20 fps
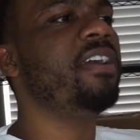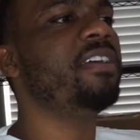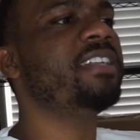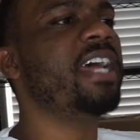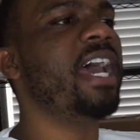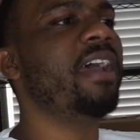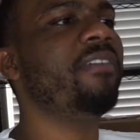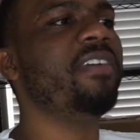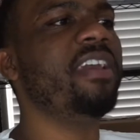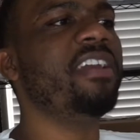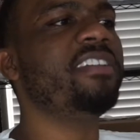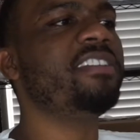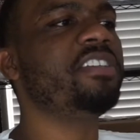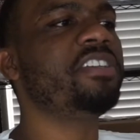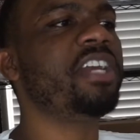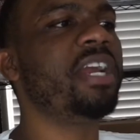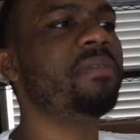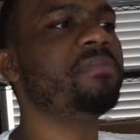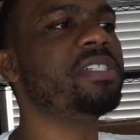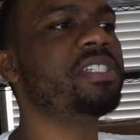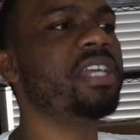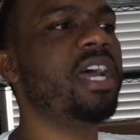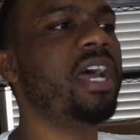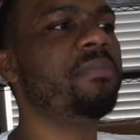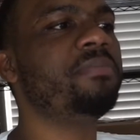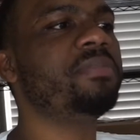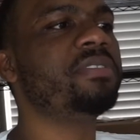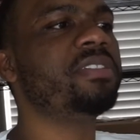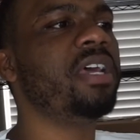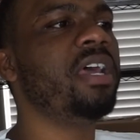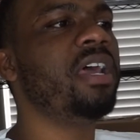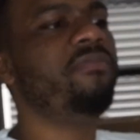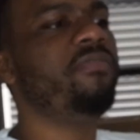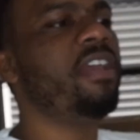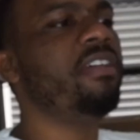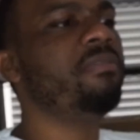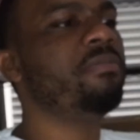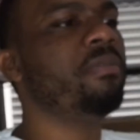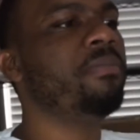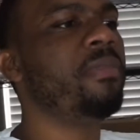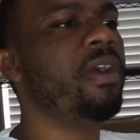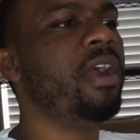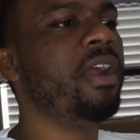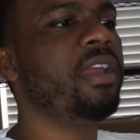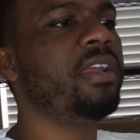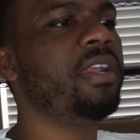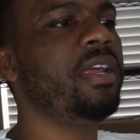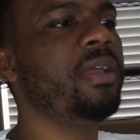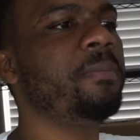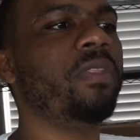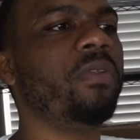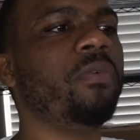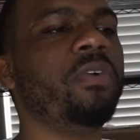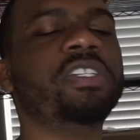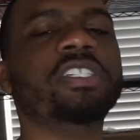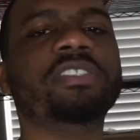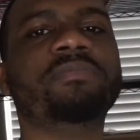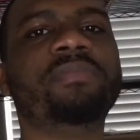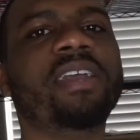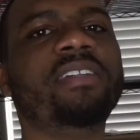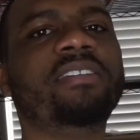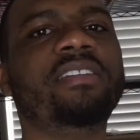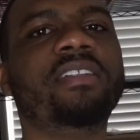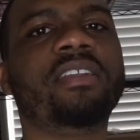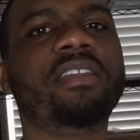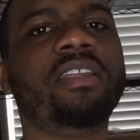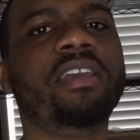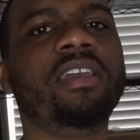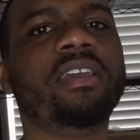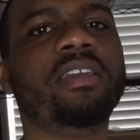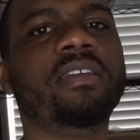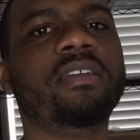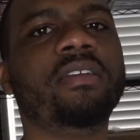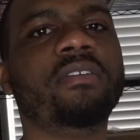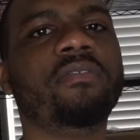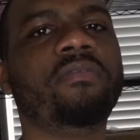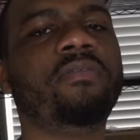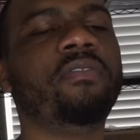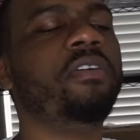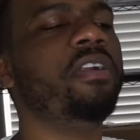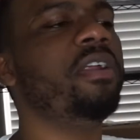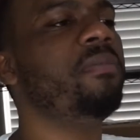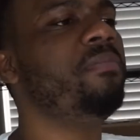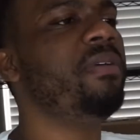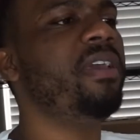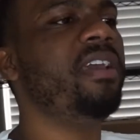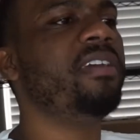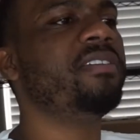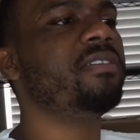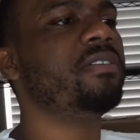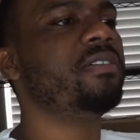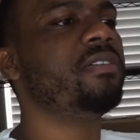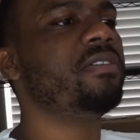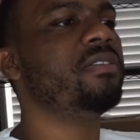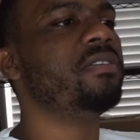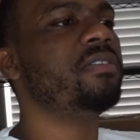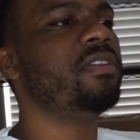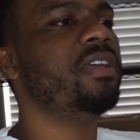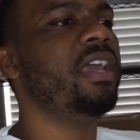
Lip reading: is I have Instagram shops, Facebook marketing, which is basically for the pixel.